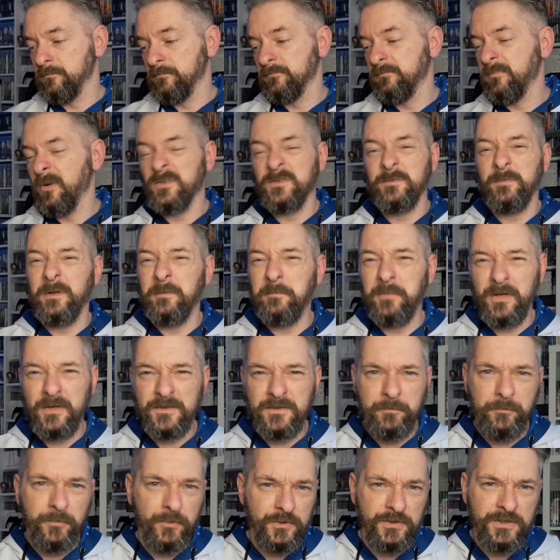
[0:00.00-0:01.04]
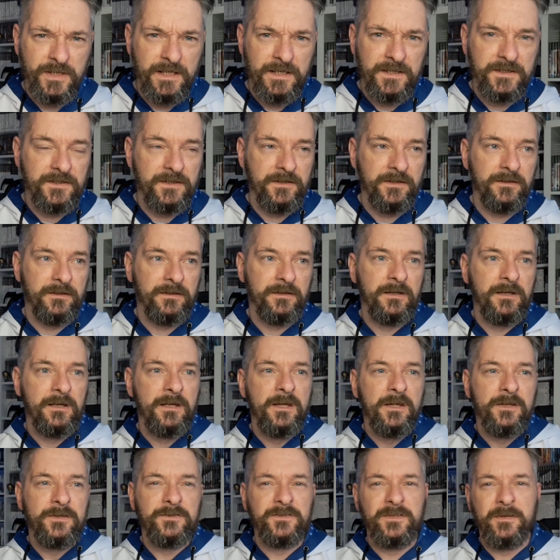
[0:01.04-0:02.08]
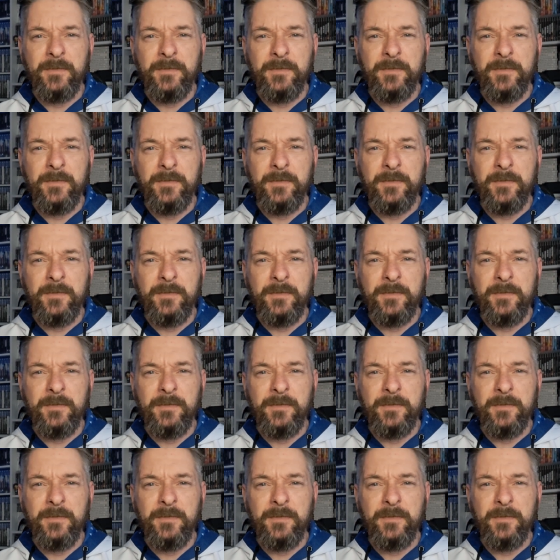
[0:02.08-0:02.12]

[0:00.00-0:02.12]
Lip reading: possibly because of budgets and just